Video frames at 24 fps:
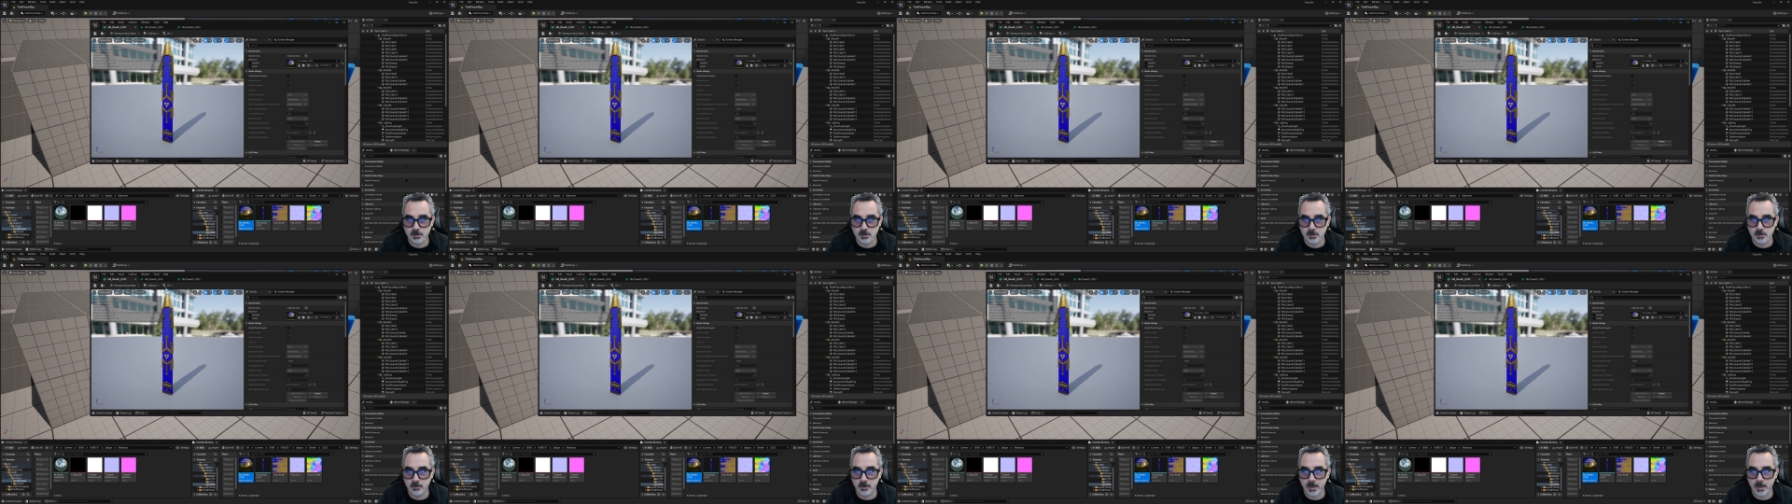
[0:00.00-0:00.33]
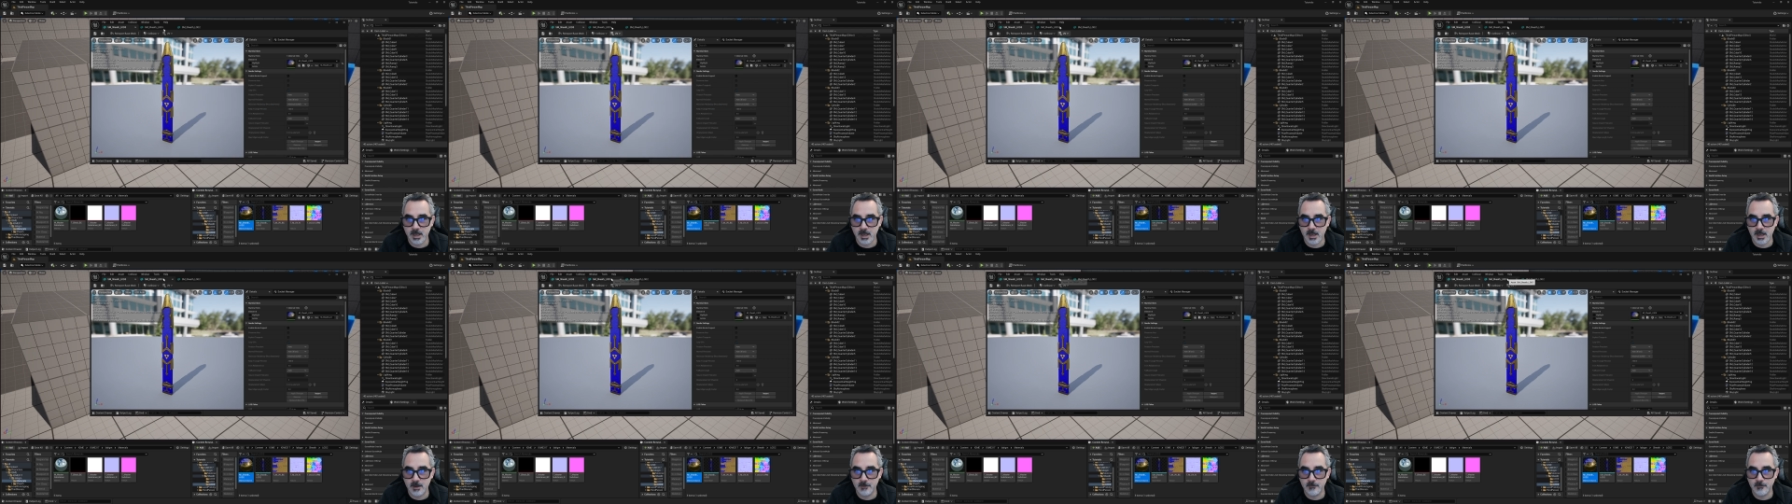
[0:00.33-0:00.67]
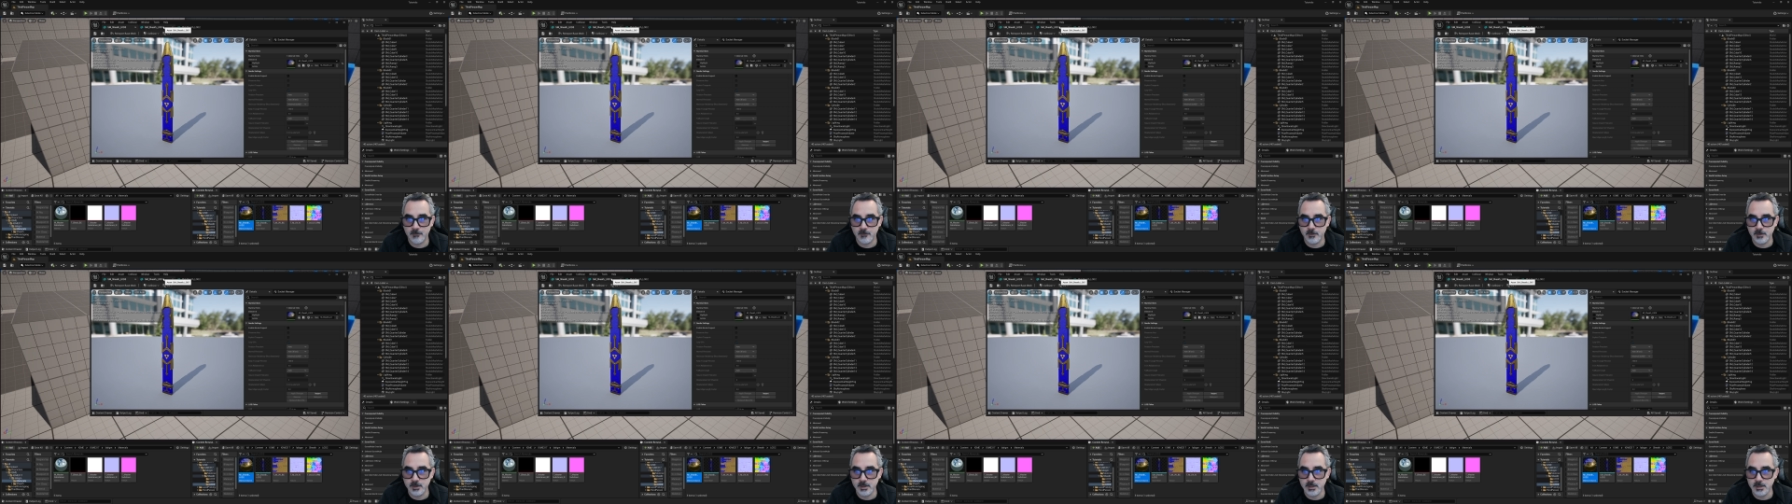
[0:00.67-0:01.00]
So I have
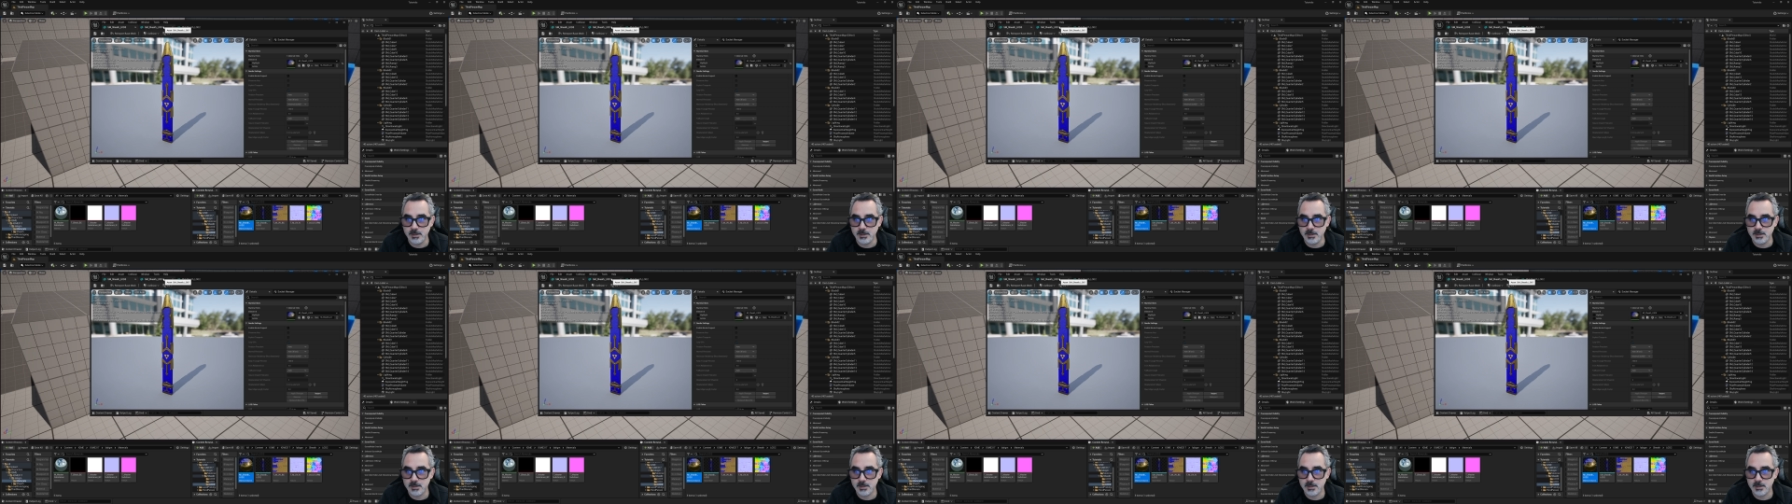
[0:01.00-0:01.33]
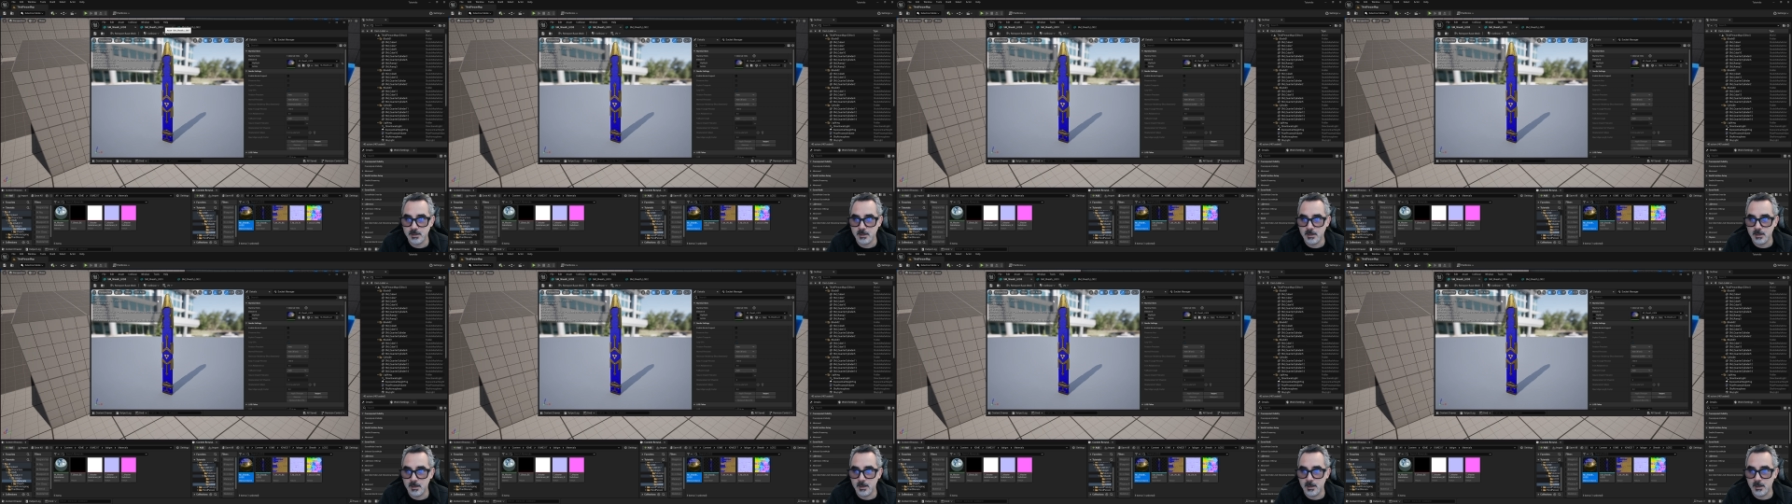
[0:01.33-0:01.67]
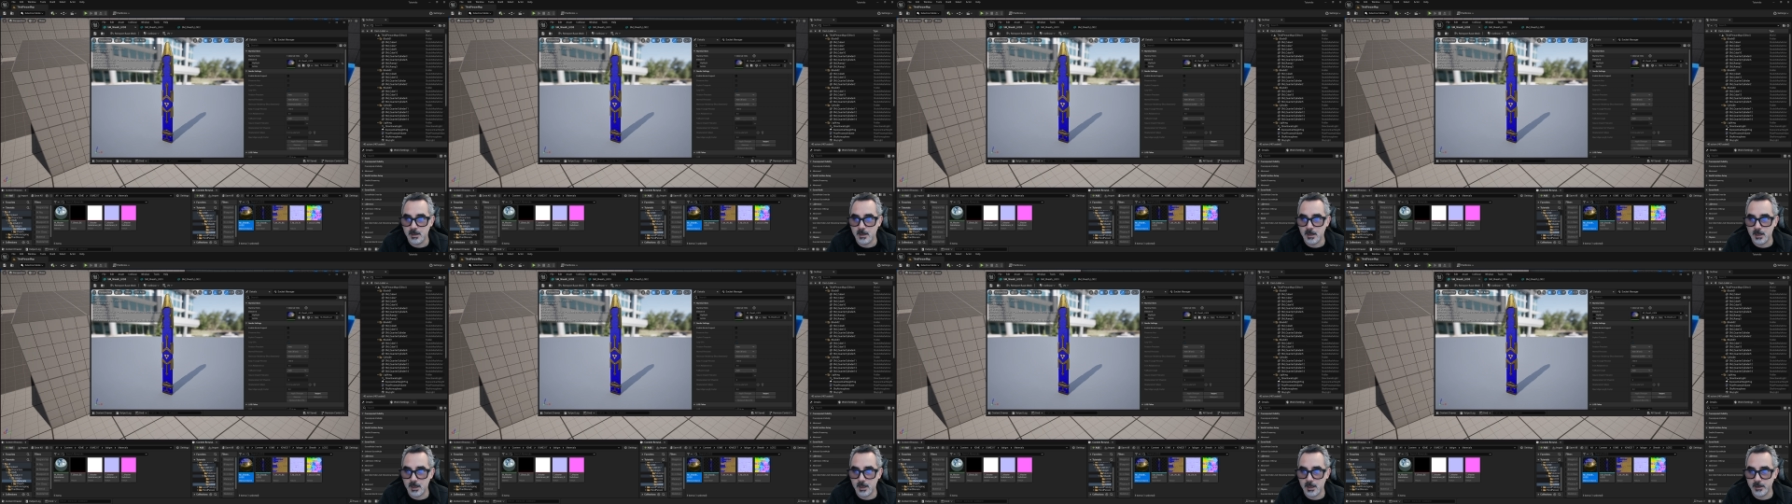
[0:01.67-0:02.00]
these
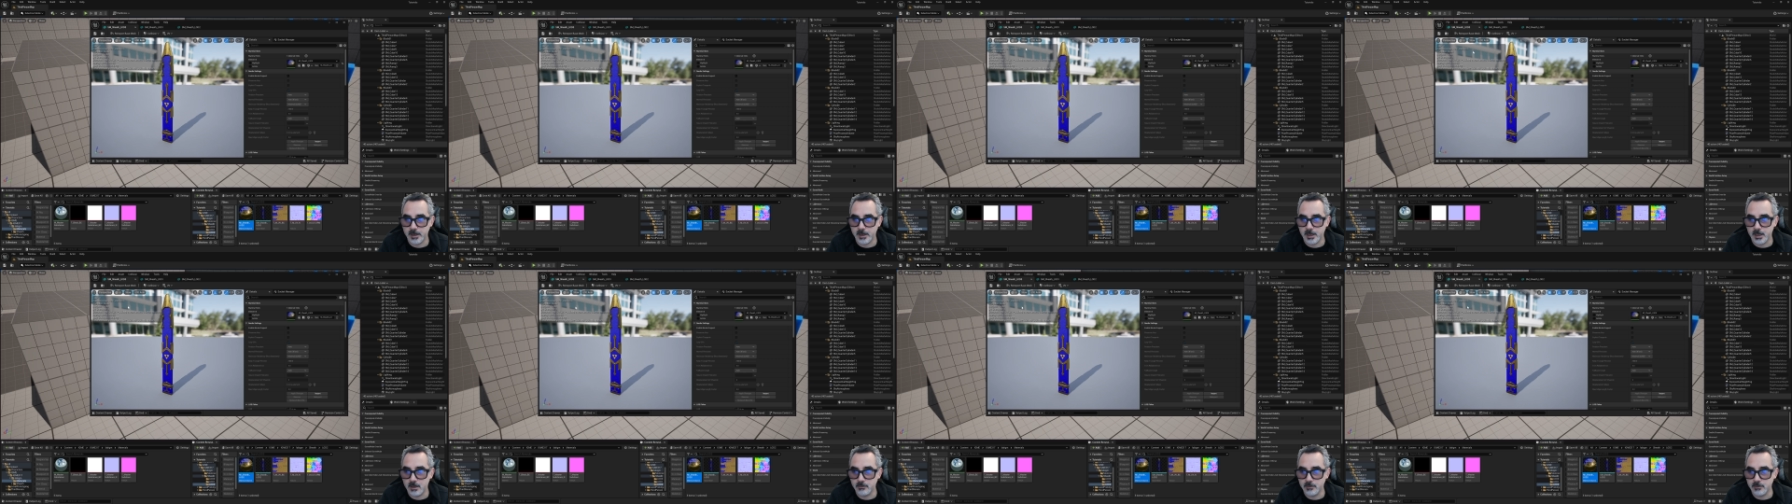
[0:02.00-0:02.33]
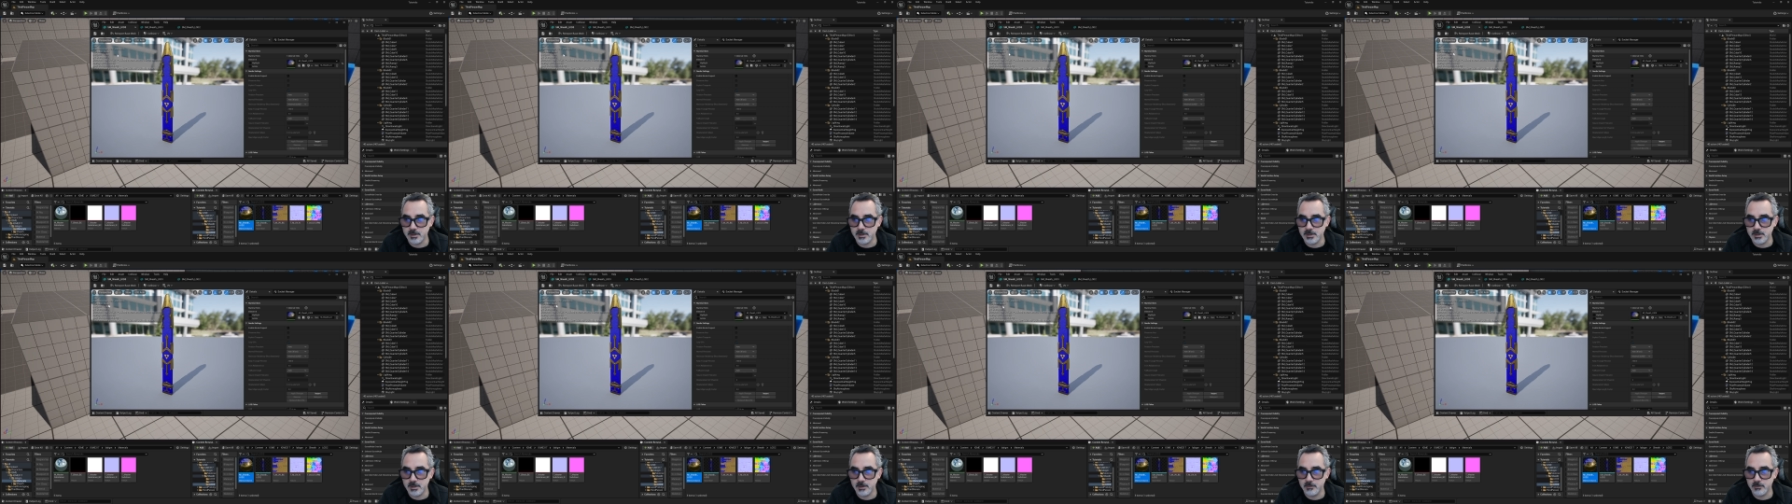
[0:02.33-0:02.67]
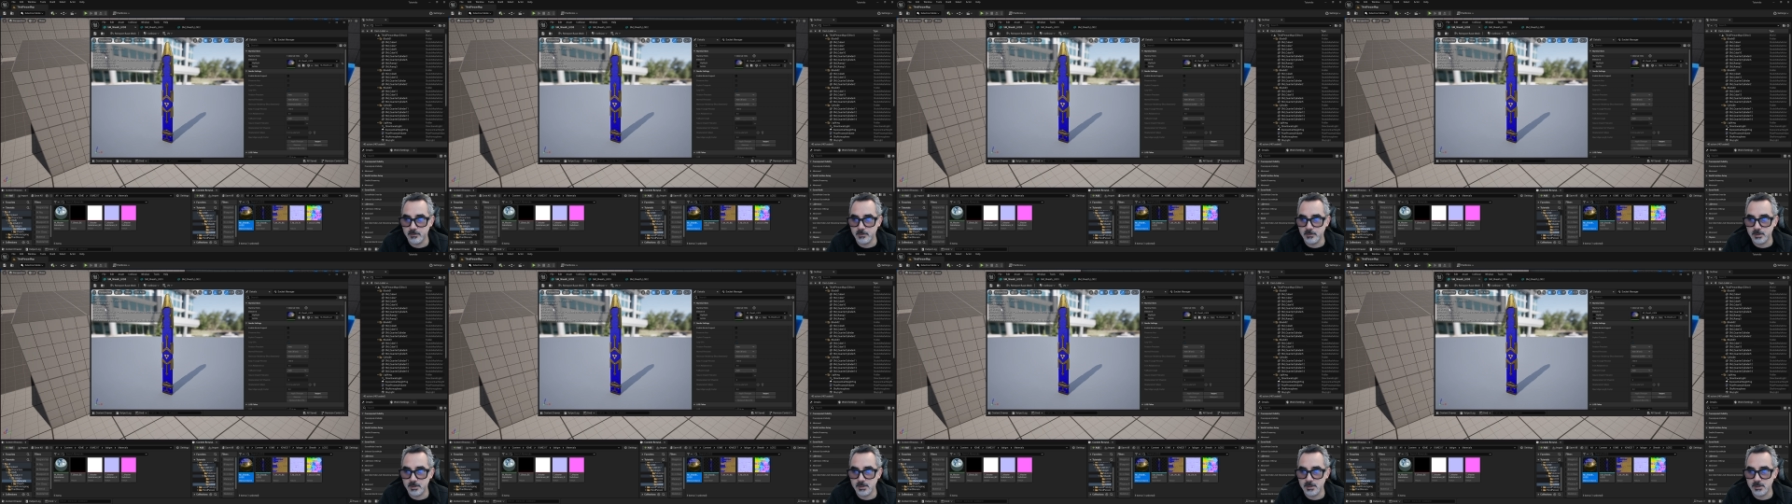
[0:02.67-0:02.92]
at LOD0.